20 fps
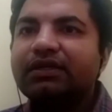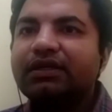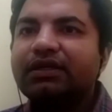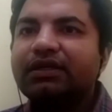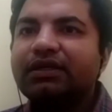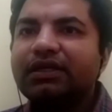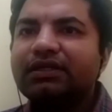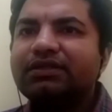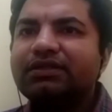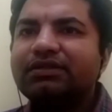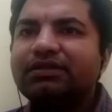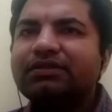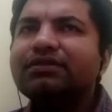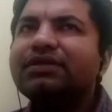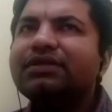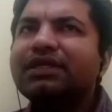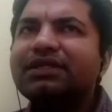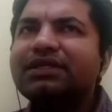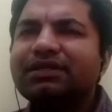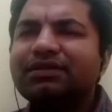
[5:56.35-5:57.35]

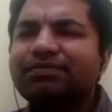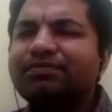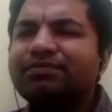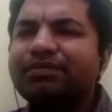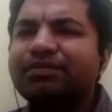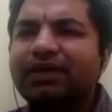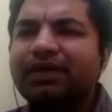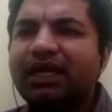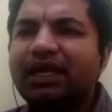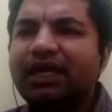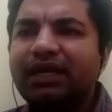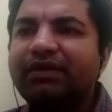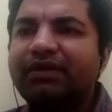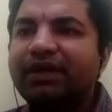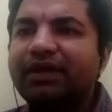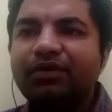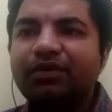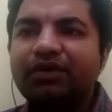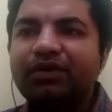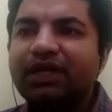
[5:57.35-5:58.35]
There is a
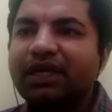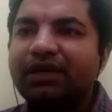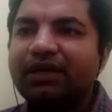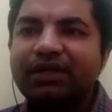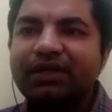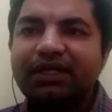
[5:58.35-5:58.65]
Elevate program,